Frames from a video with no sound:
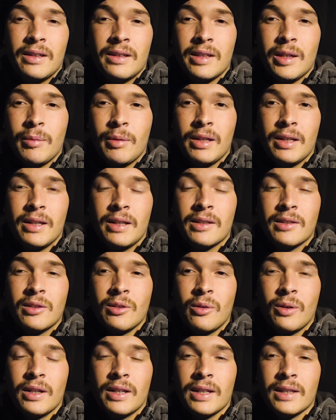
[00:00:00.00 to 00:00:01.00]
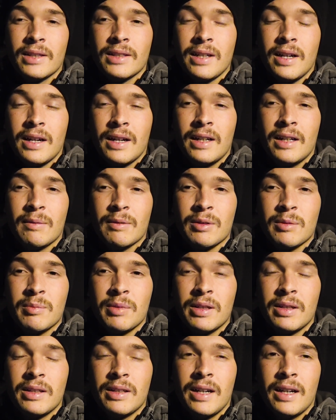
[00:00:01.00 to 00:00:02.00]
I mean, it is annoying at times,
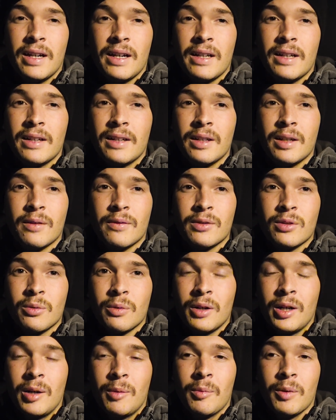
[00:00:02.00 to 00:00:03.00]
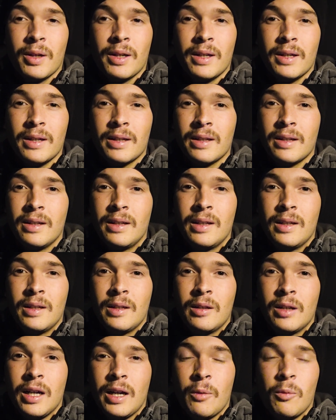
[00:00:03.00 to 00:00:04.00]
but not enough to where I'm like,
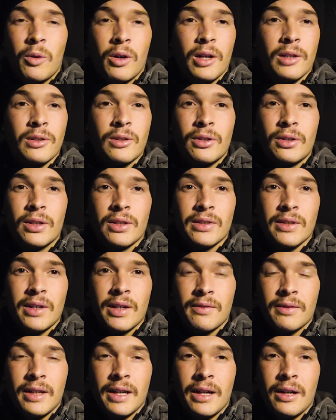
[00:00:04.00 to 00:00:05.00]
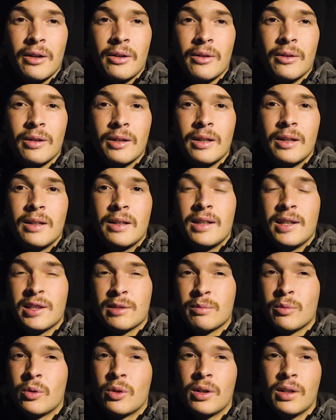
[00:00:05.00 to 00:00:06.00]
I want to turn this off now. It's
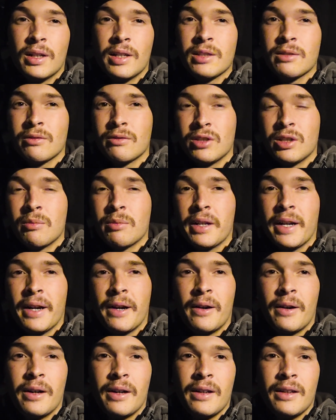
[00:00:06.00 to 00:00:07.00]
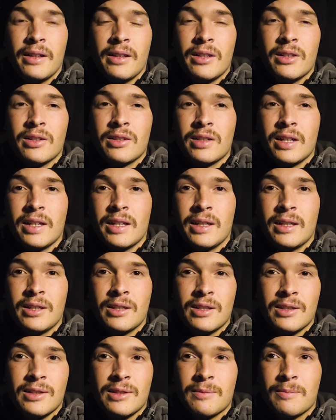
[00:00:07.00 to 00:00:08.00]
more or less with Jim Carrey and his, like,
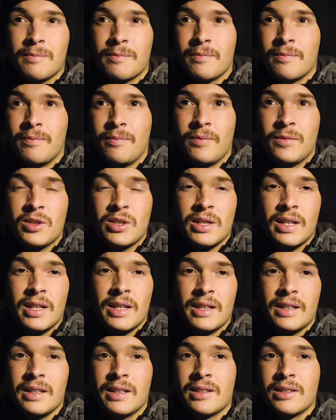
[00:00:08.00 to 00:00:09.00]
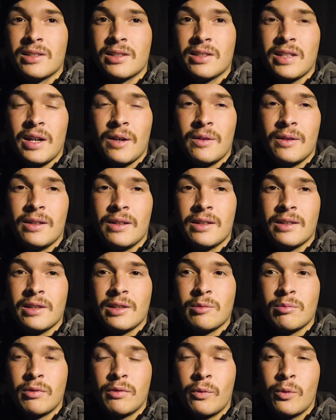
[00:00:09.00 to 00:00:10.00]
just shenanigans, just how he is as
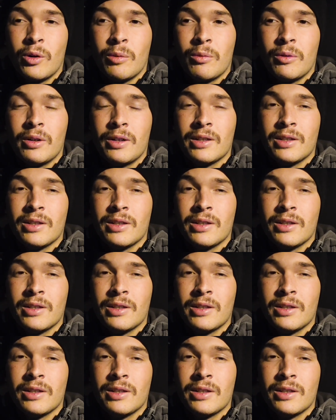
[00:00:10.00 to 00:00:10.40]
a performer.